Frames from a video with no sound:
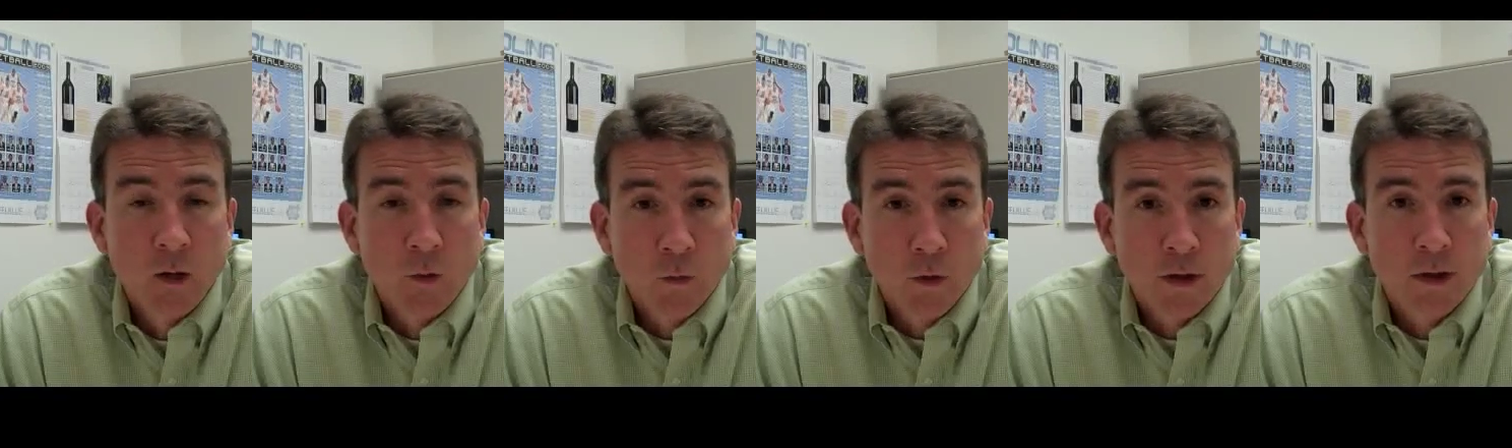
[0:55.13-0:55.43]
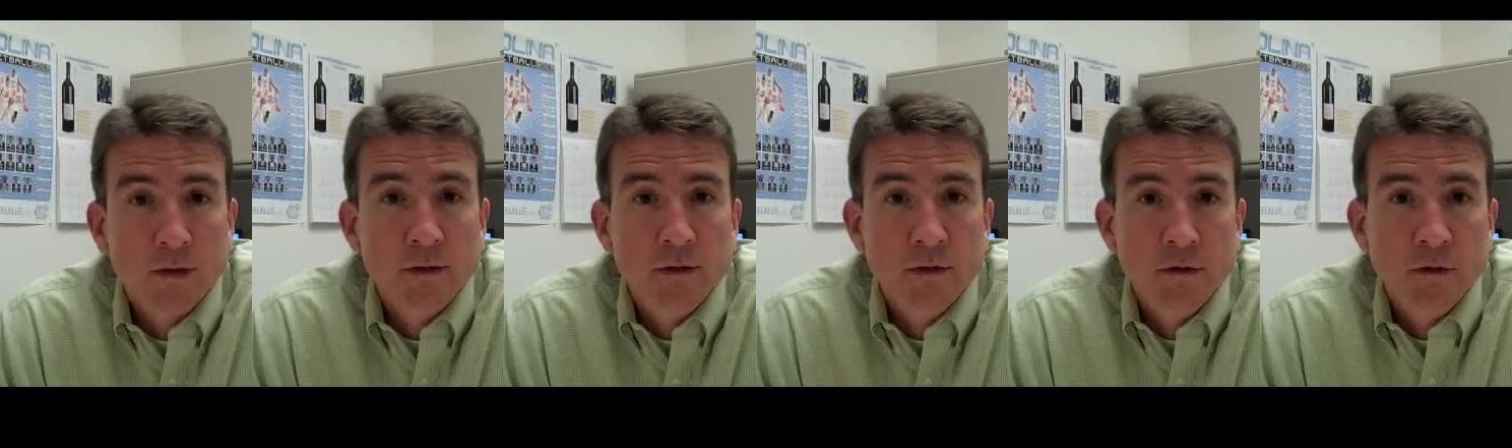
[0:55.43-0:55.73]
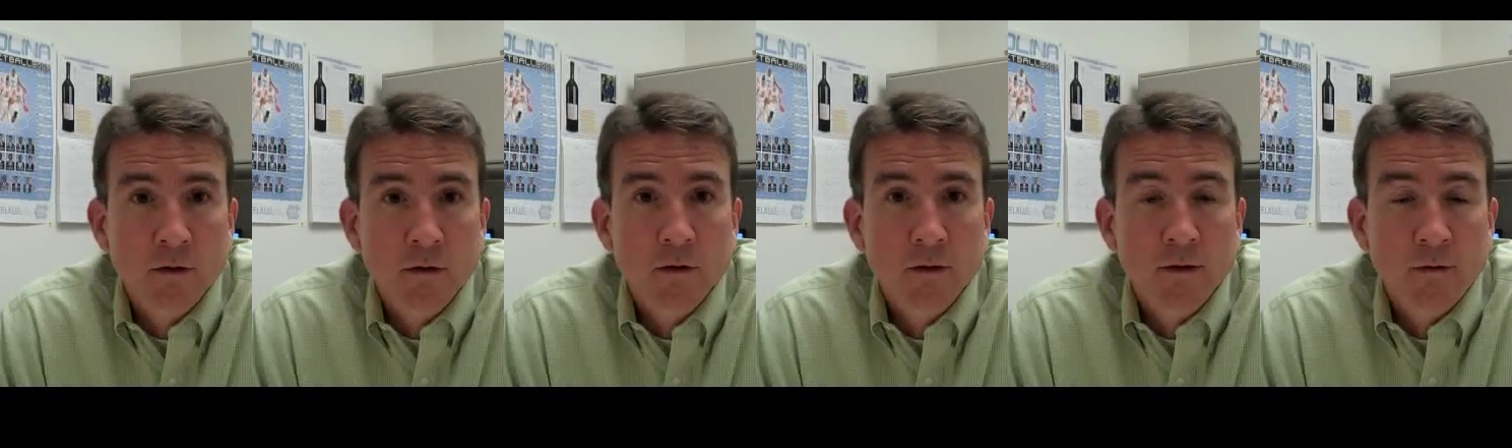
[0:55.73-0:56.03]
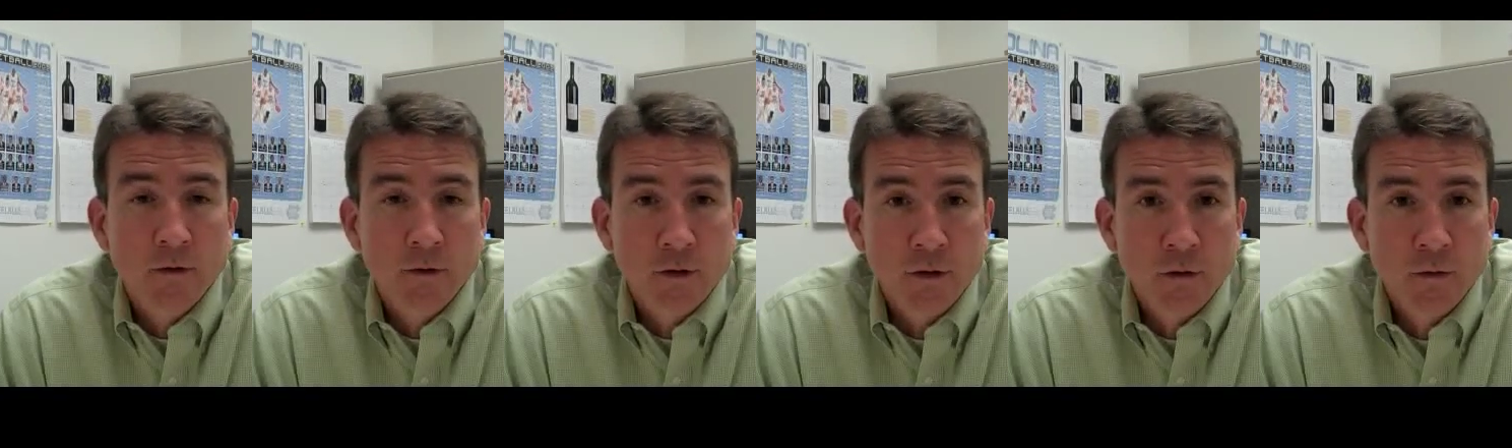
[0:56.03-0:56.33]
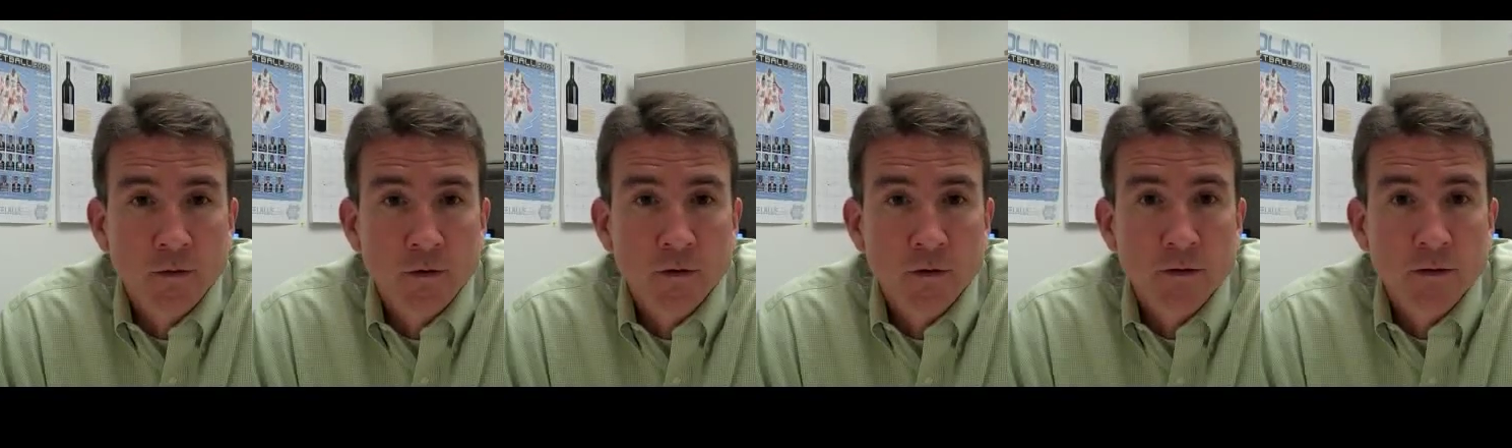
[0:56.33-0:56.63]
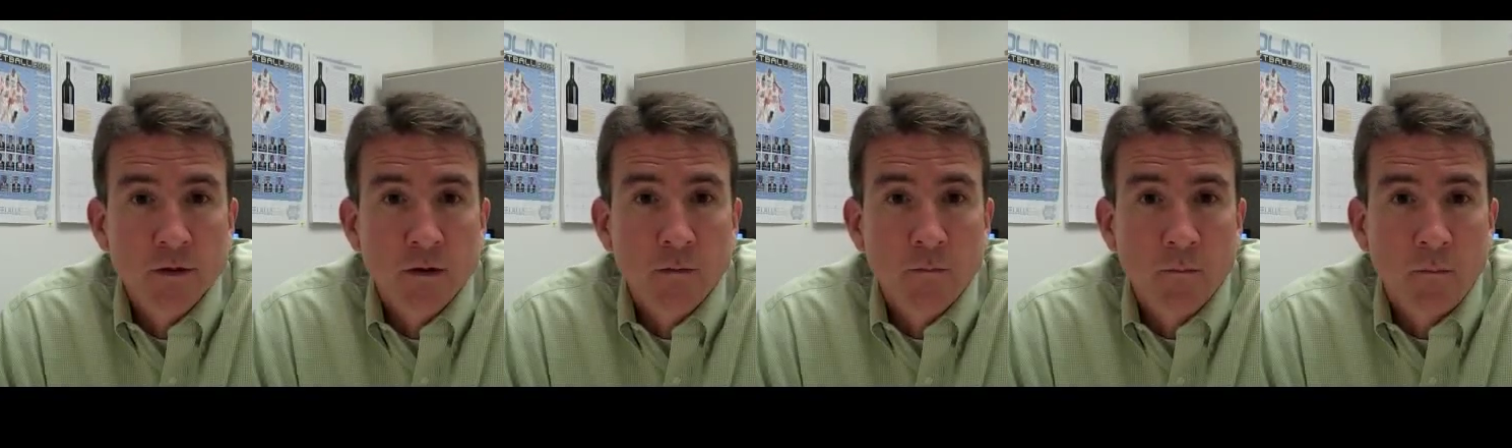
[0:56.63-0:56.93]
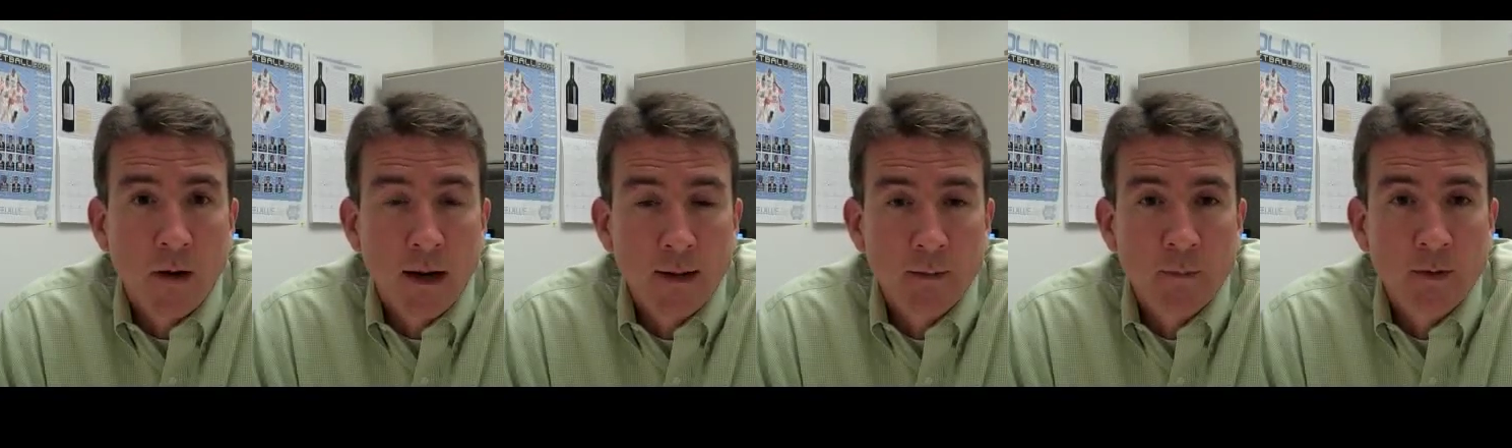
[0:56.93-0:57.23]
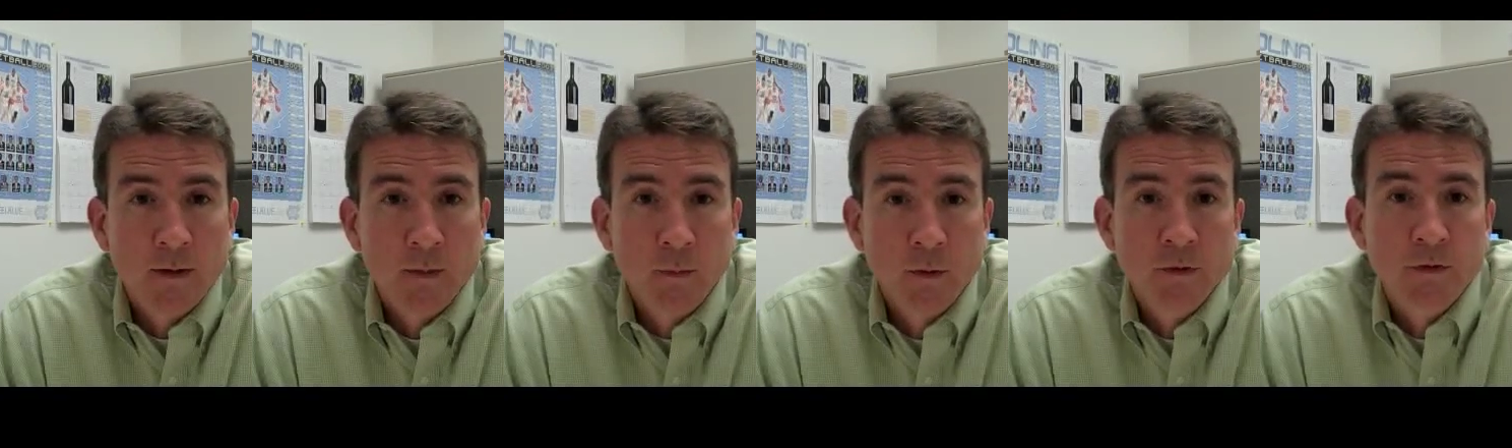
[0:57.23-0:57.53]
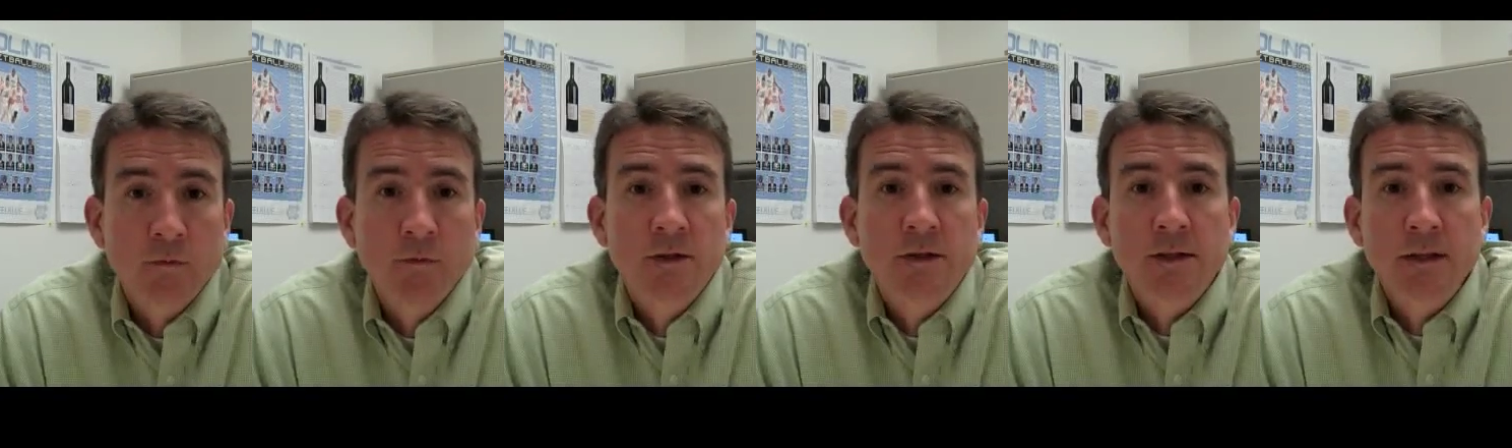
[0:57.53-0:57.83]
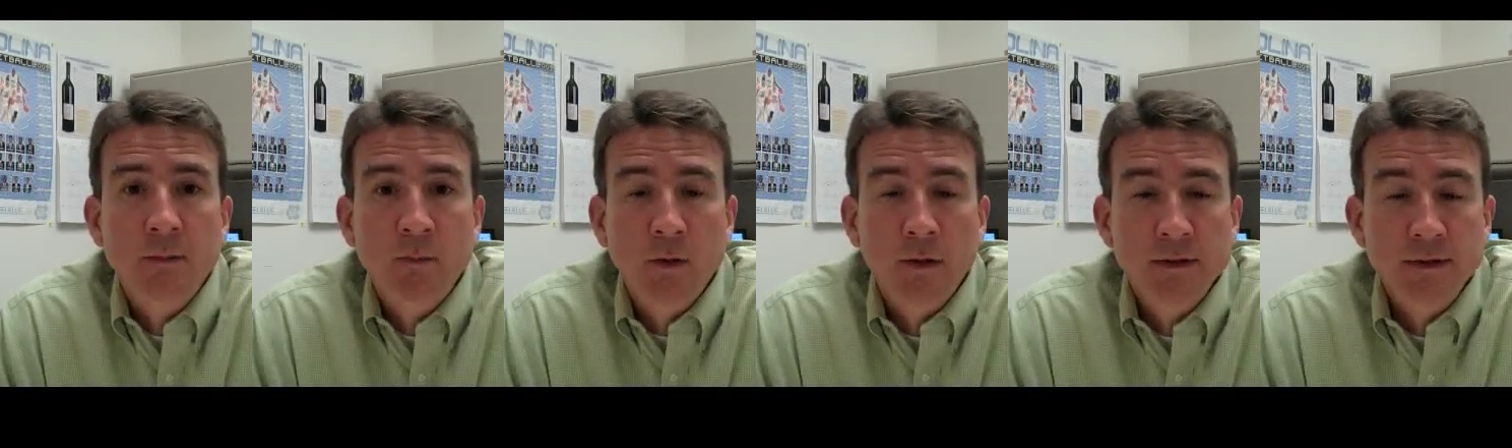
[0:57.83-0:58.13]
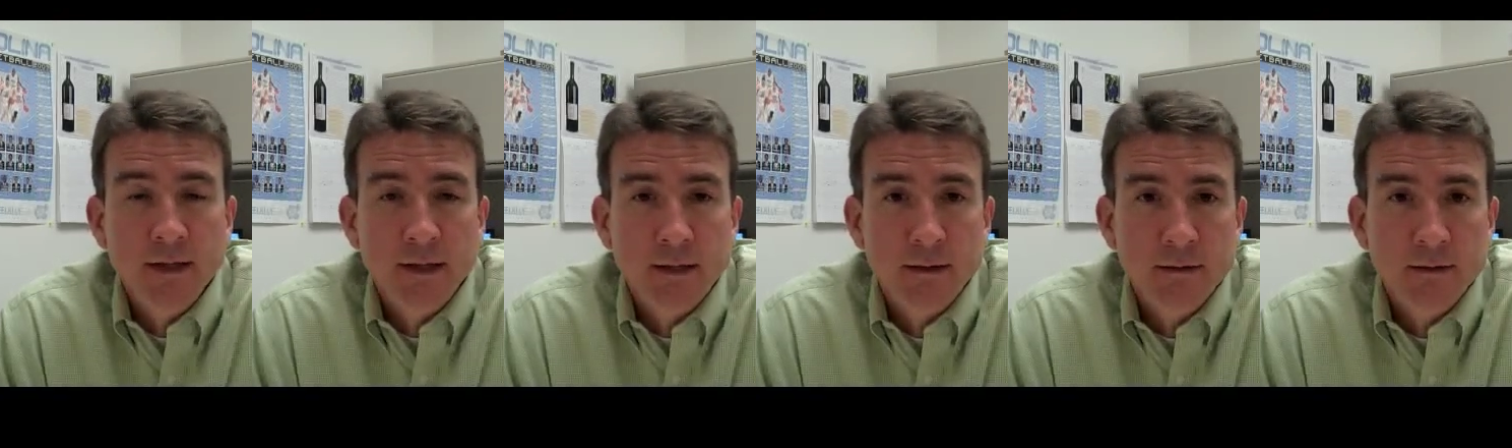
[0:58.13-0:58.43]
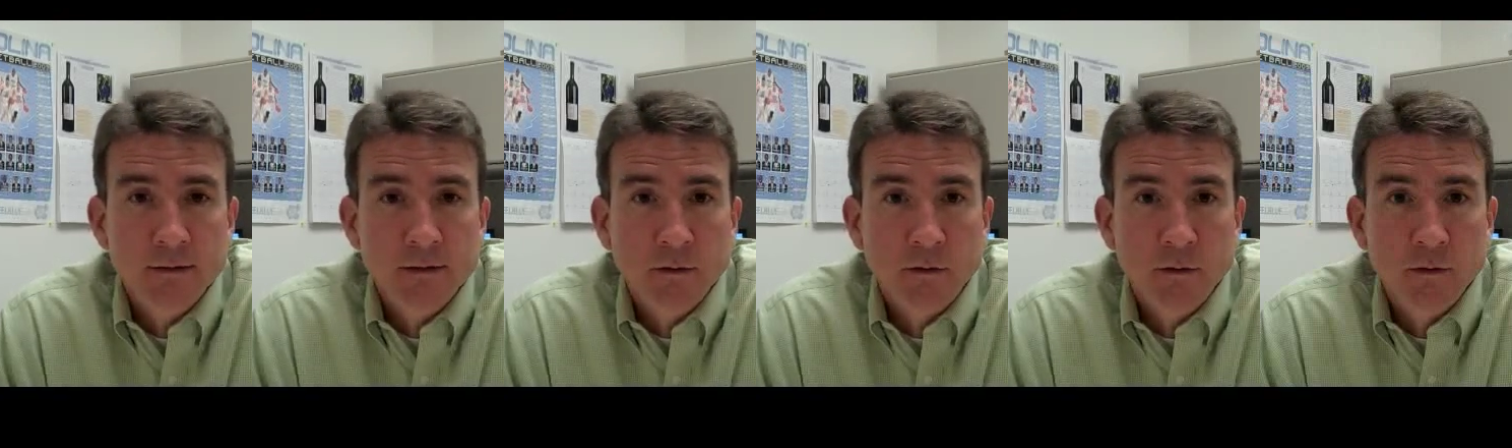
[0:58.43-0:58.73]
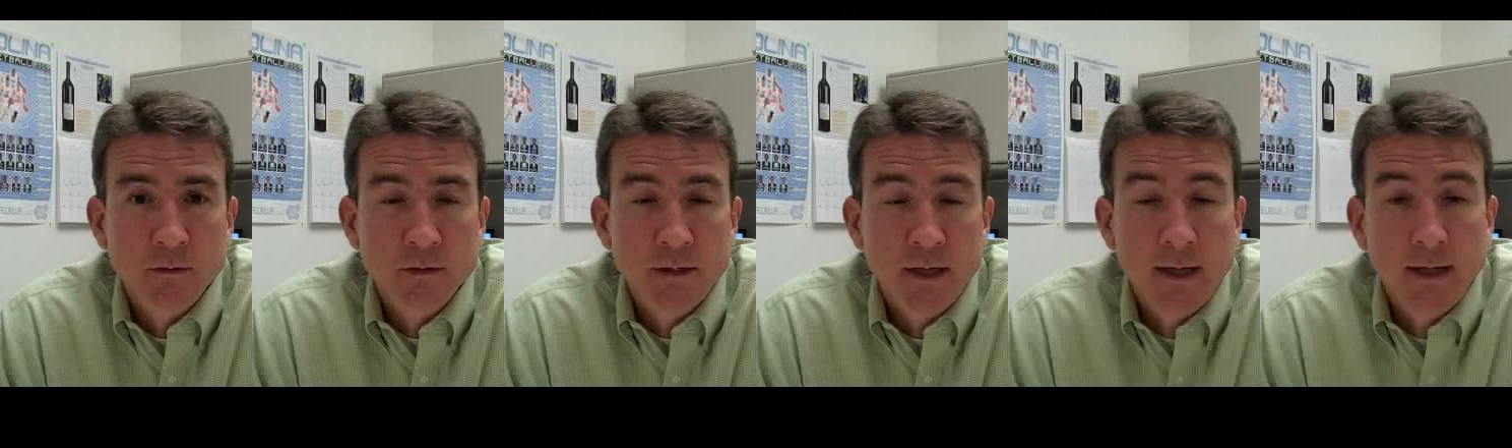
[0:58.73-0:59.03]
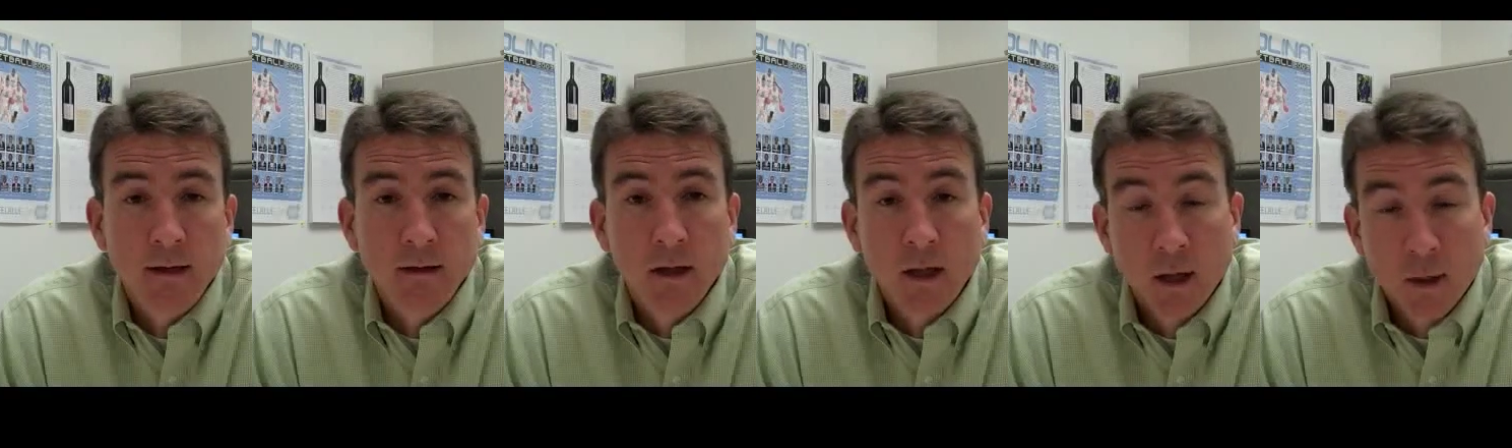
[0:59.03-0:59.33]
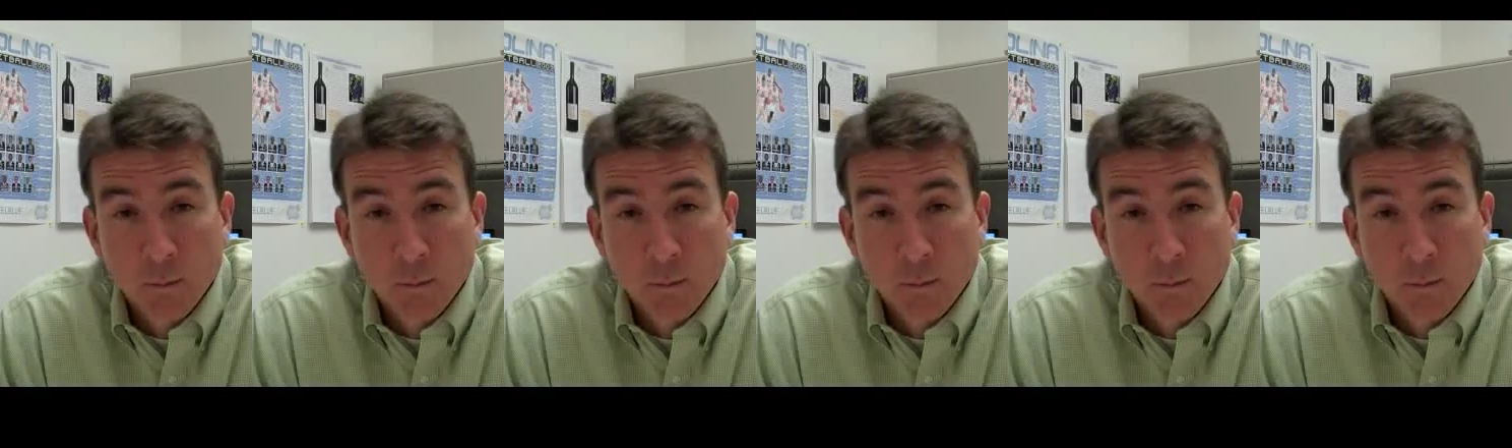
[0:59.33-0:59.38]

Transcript: were concerned that their users might be the most risky place they could disclose data.